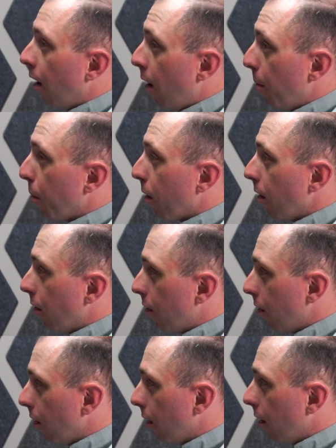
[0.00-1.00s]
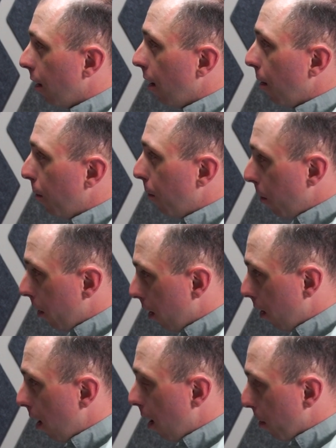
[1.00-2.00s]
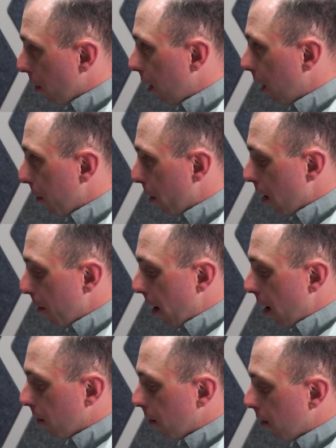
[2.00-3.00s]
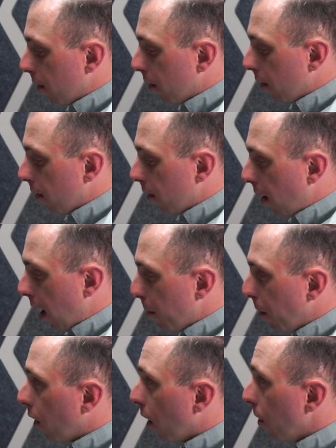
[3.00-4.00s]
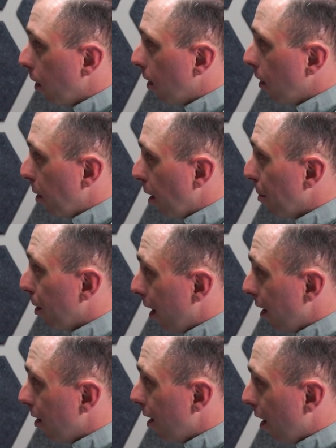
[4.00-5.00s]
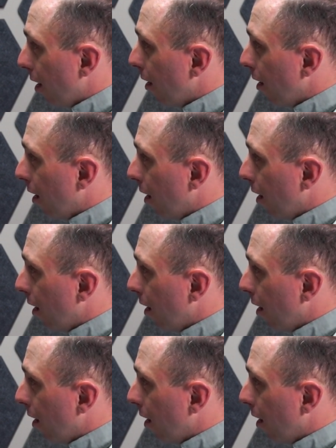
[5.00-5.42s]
umbrage within the upper chamber about how much onus is being placed on